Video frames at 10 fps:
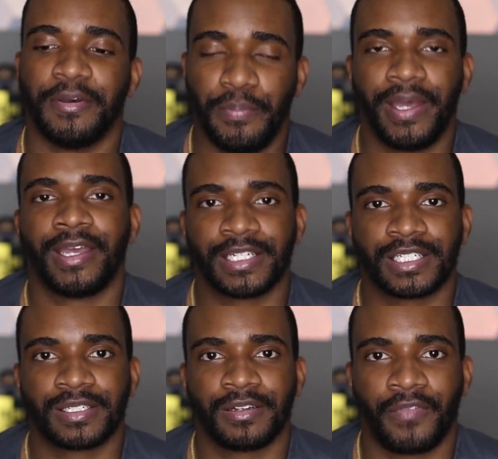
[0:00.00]
the
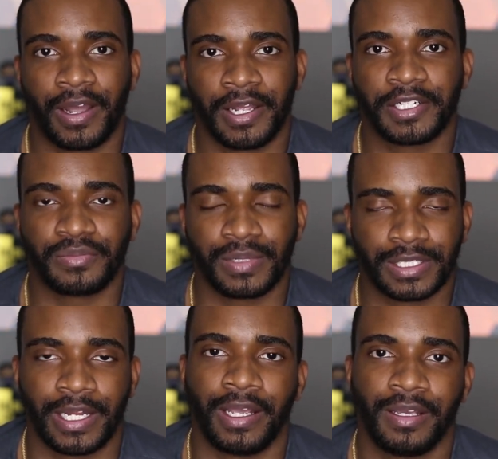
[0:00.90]
biggest financial
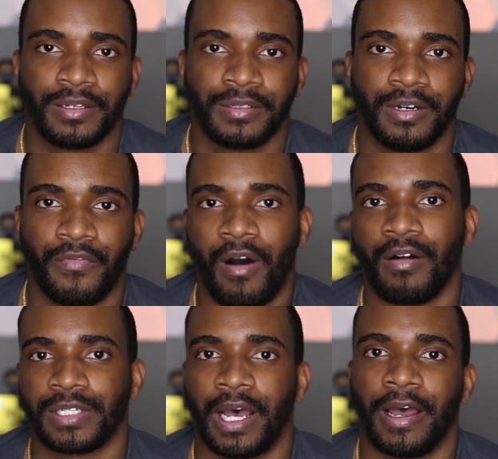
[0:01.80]
mistake of
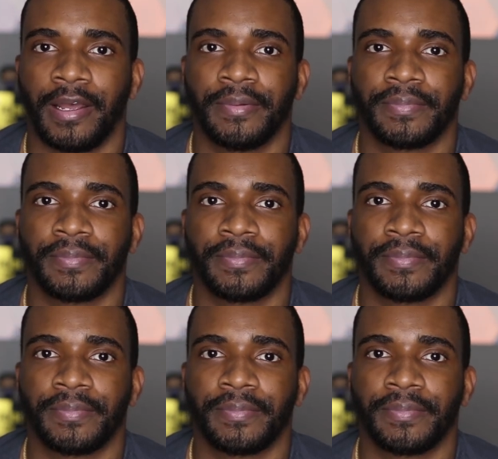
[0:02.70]
all time.